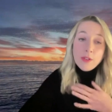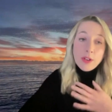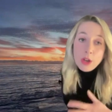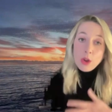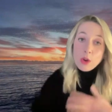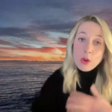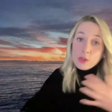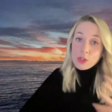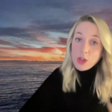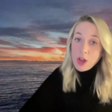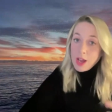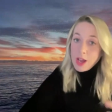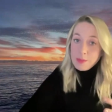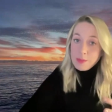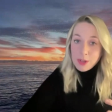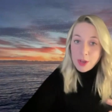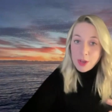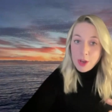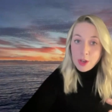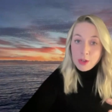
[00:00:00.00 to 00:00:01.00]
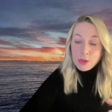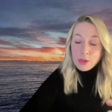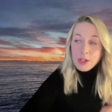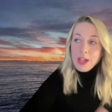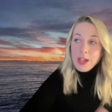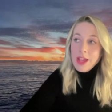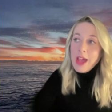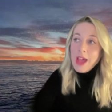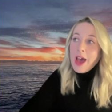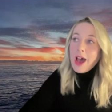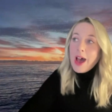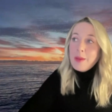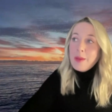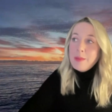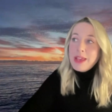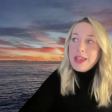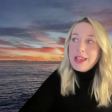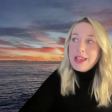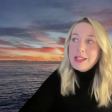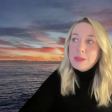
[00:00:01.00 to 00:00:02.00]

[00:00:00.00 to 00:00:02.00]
a very long time ago, it